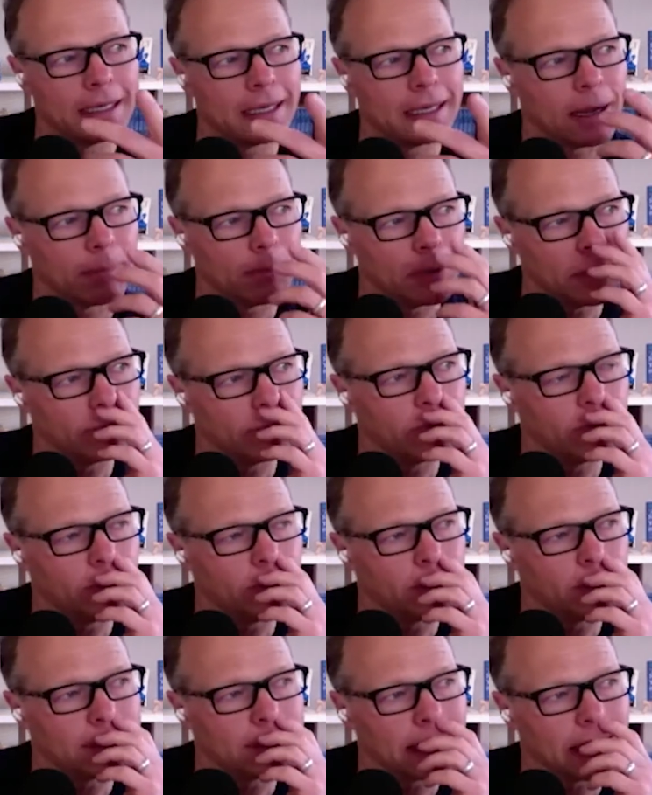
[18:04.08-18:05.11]
I
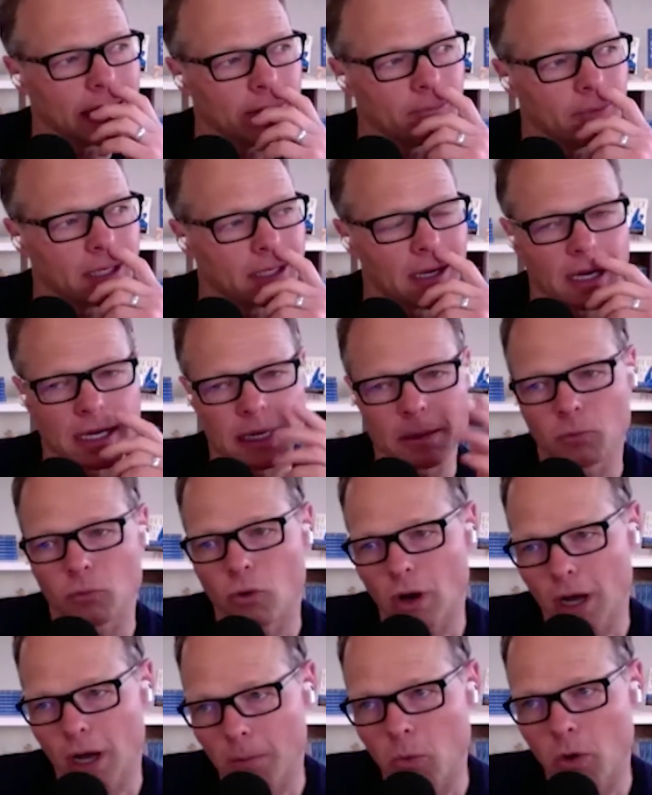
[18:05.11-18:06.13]
interviewed a guy named
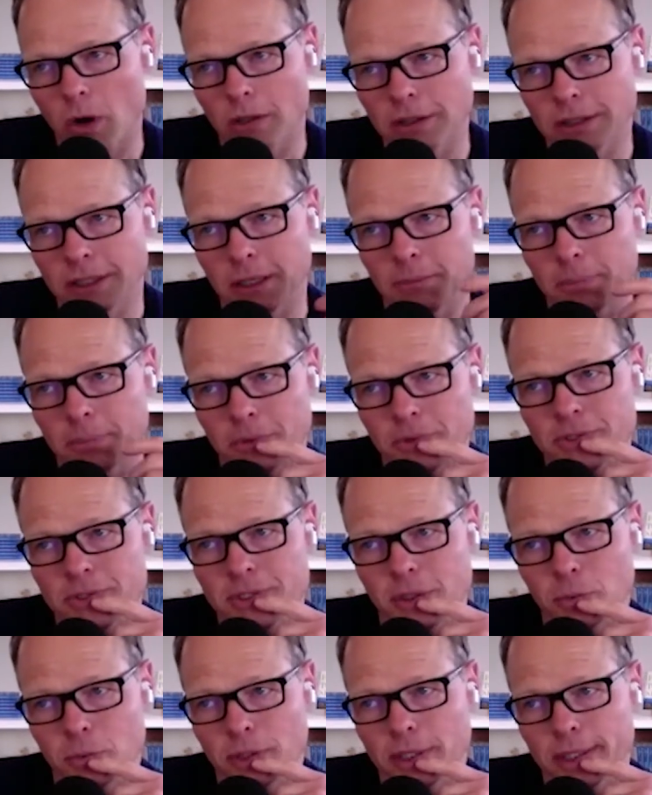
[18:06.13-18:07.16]
Rob Walling on Built to
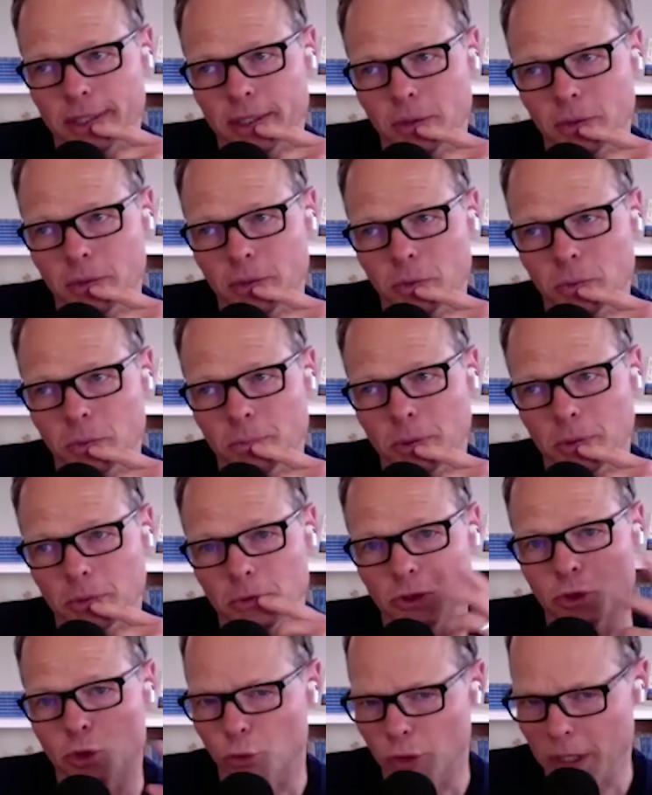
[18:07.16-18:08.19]
Sell Radio who
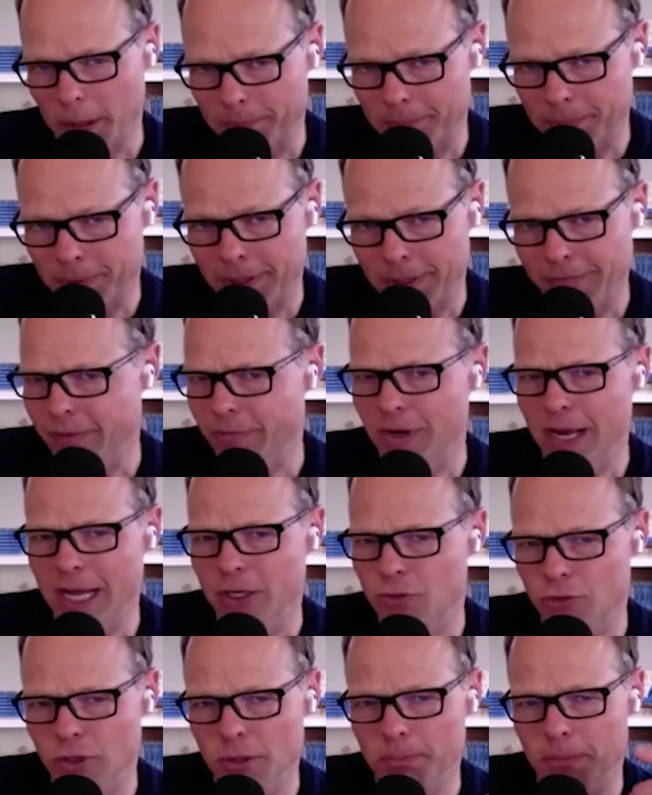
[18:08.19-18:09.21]
built Drip. Have you ever had
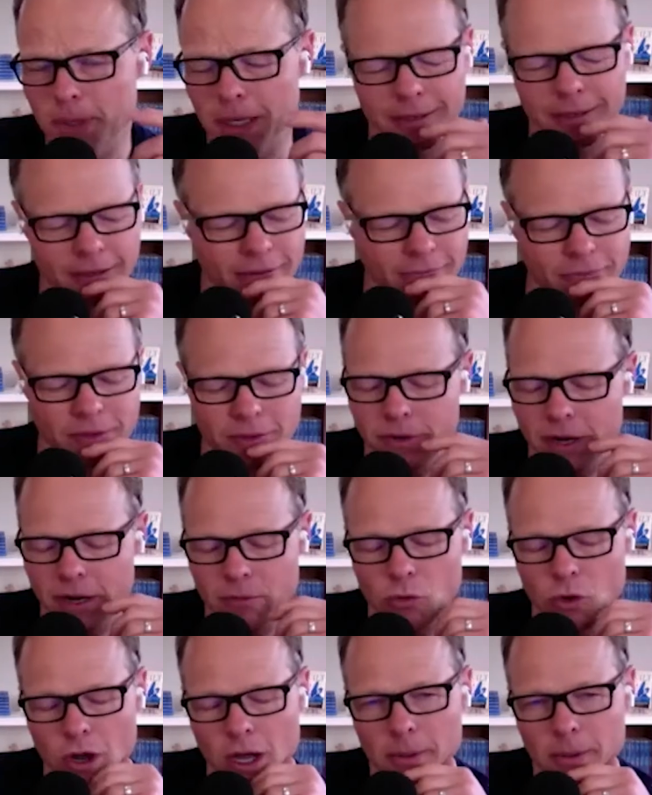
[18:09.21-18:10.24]
Drip? Have you ever
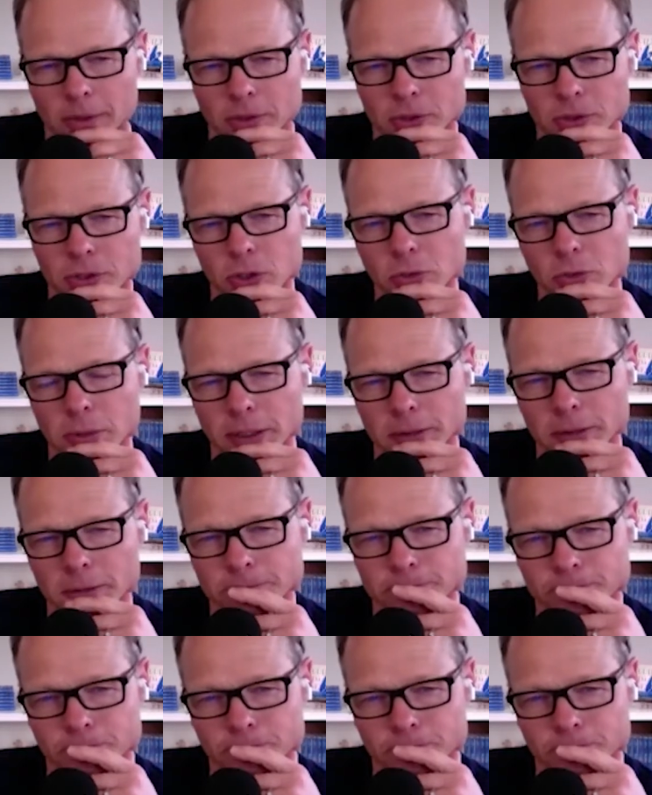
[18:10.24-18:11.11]
had Rob on the show, Michael?